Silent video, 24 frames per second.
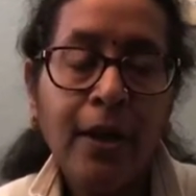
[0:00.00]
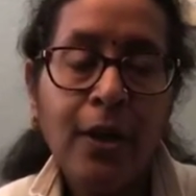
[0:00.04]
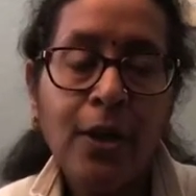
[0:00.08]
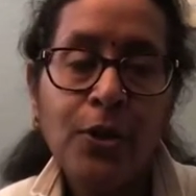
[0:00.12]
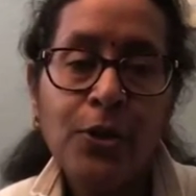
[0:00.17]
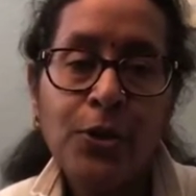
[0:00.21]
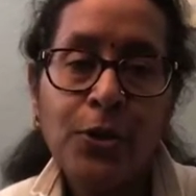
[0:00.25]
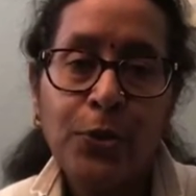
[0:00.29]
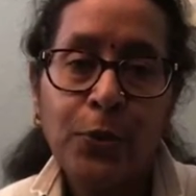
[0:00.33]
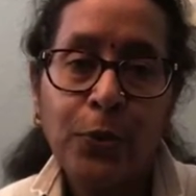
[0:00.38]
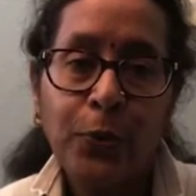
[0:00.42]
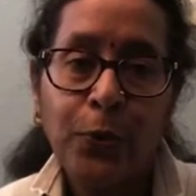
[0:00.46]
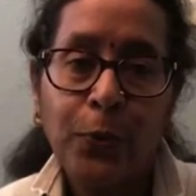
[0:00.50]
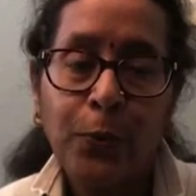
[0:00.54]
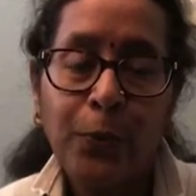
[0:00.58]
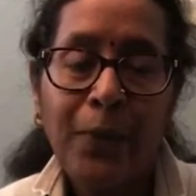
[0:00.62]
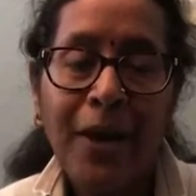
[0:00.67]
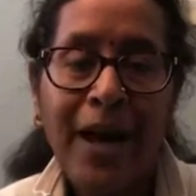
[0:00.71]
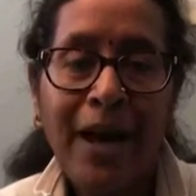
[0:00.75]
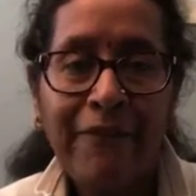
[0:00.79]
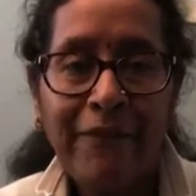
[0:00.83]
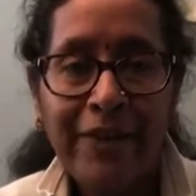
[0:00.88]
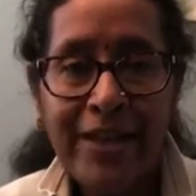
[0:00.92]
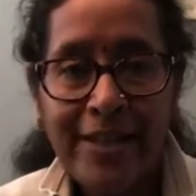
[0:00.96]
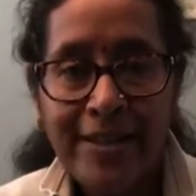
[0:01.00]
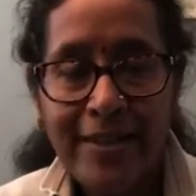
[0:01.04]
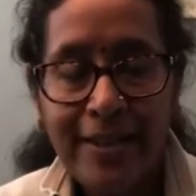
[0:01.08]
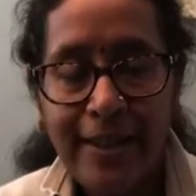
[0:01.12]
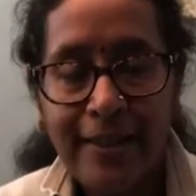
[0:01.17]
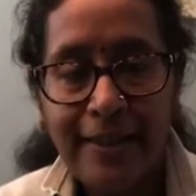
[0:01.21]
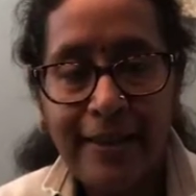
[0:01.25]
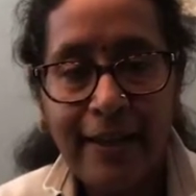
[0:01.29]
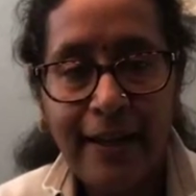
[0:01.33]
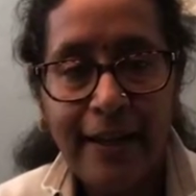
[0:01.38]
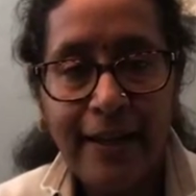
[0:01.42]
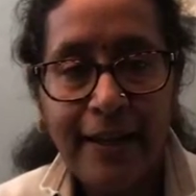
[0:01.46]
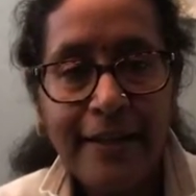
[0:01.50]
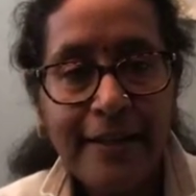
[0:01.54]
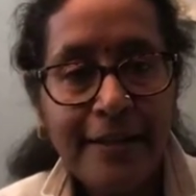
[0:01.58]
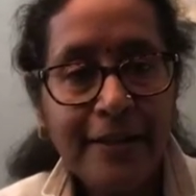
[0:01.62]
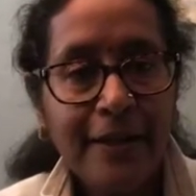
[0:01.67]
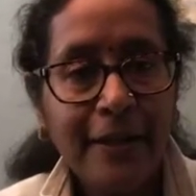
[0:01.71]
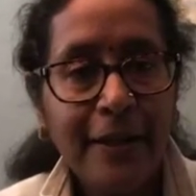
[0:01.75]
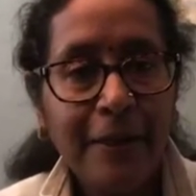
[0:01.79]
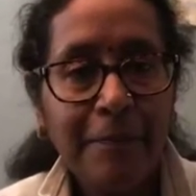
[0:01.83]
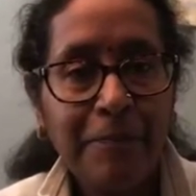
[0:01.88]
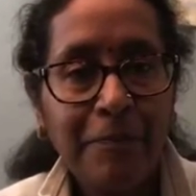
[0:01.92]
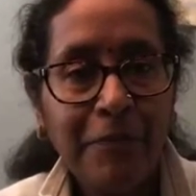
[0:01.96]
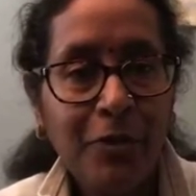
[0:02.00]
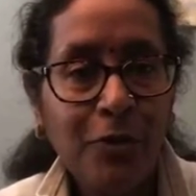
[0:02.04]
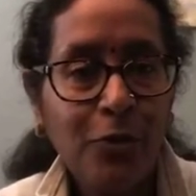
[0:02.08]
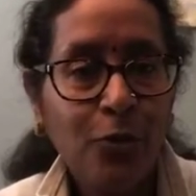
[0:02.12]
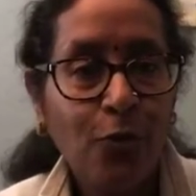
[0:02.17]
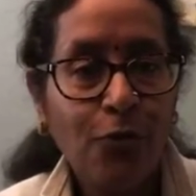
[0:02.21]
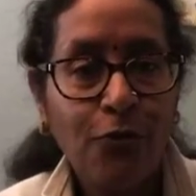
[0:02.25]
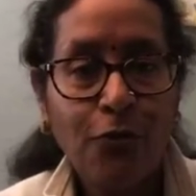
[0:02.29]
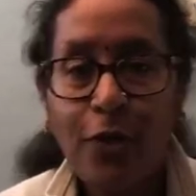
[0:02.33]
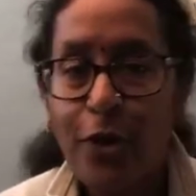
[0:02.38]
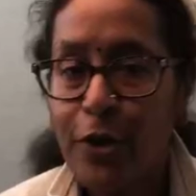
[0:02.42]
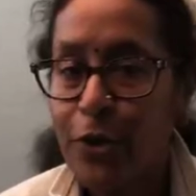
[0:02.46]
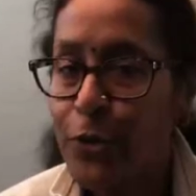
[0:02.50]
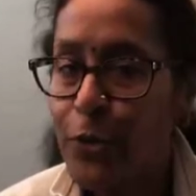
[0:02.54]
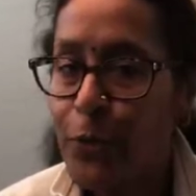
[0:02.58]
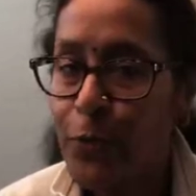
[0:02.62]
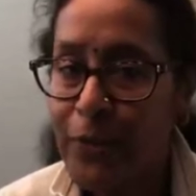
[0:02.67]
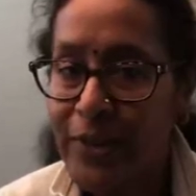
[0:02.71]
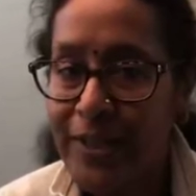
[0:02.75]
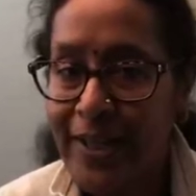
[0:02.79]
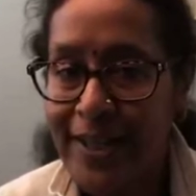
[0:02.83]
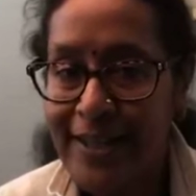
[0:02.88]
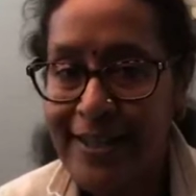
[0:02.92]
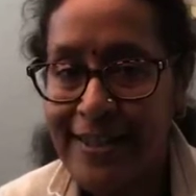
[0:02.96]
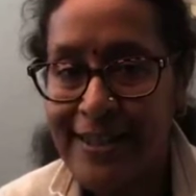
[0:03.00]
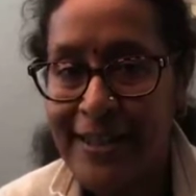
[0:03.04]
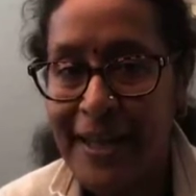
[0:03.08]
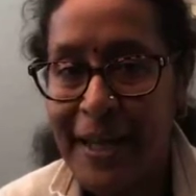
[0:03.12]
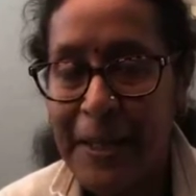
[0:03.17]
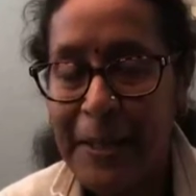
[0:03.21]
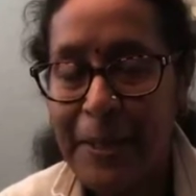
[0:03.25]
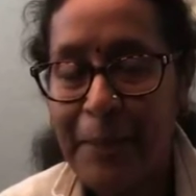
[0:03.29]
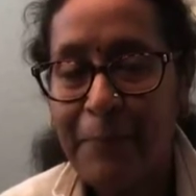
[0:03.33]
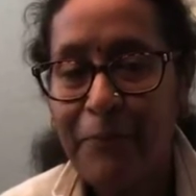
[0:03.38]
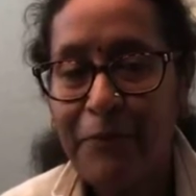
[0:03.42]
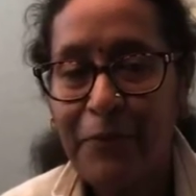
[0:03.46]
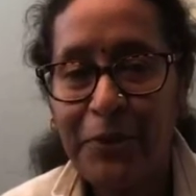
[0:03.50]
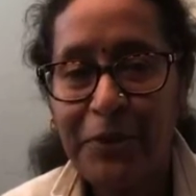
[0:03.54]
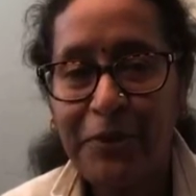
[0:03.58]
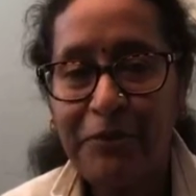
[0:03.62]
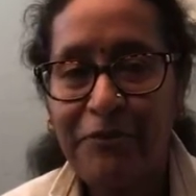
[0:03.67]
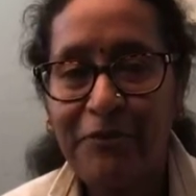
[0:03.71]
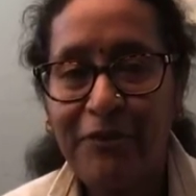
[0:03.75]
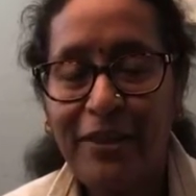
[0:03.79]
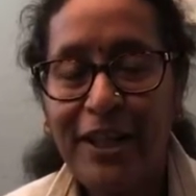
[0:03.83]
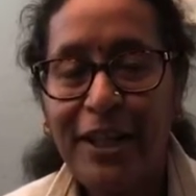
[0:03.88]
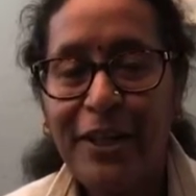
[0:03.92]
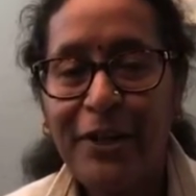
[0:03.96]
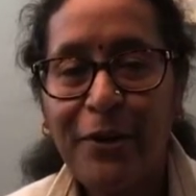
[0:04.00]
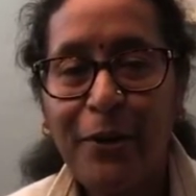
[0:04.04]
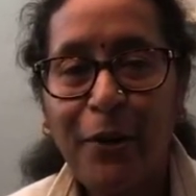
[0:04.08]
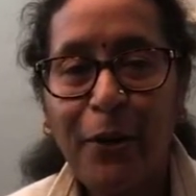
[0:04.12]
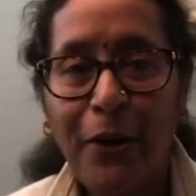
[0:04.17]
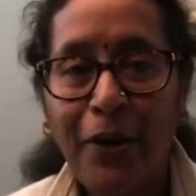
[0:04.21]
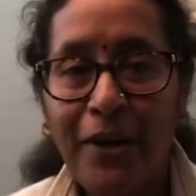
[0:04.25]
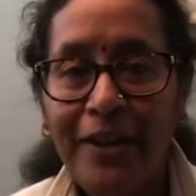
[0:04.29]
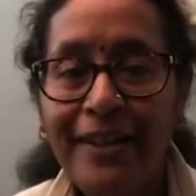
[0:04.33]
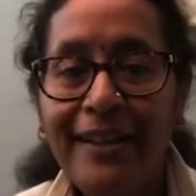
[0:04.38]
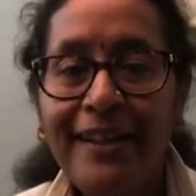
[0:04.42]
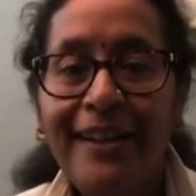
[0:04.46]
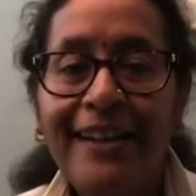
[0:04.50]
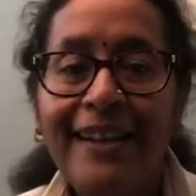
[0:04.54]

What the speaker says: So having said that, so far no one has signed up for the free call.